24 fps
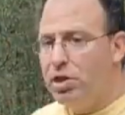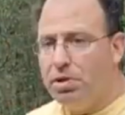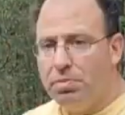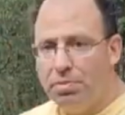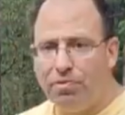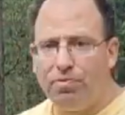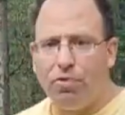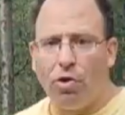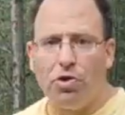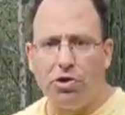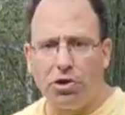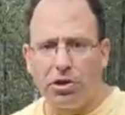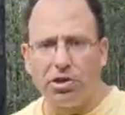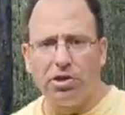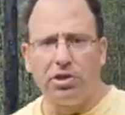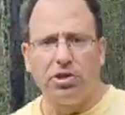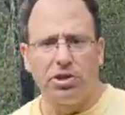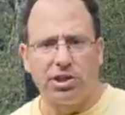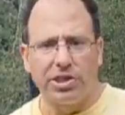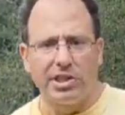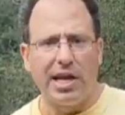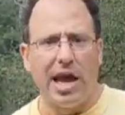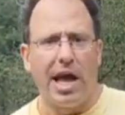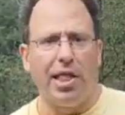Before your
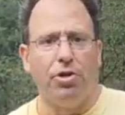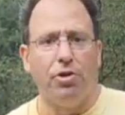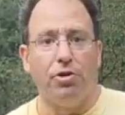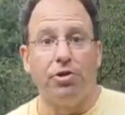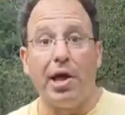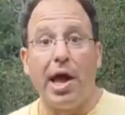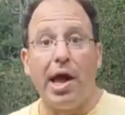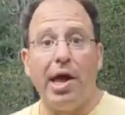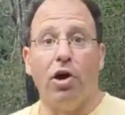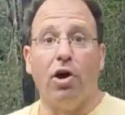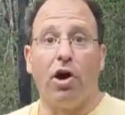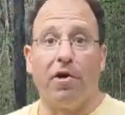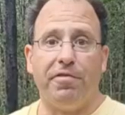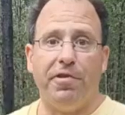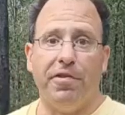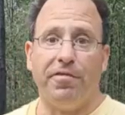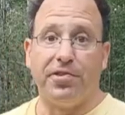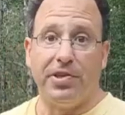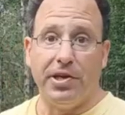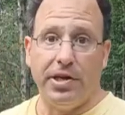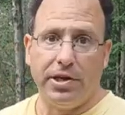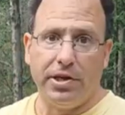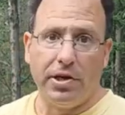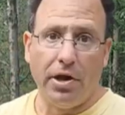standard
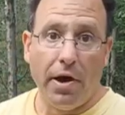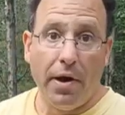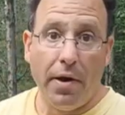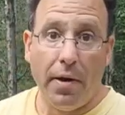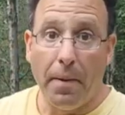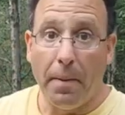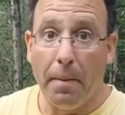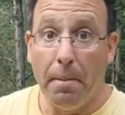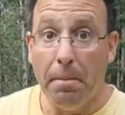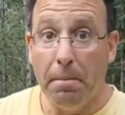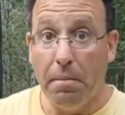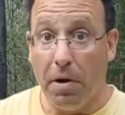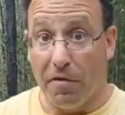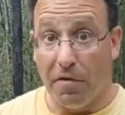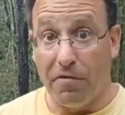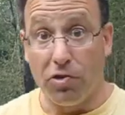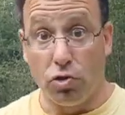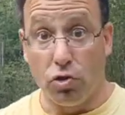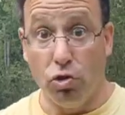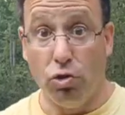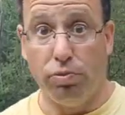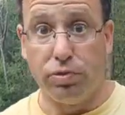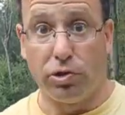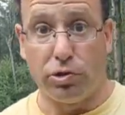AR-15 buffer
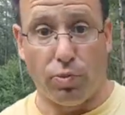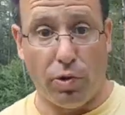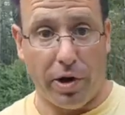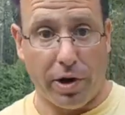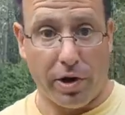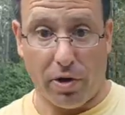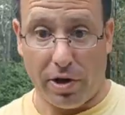tube spring.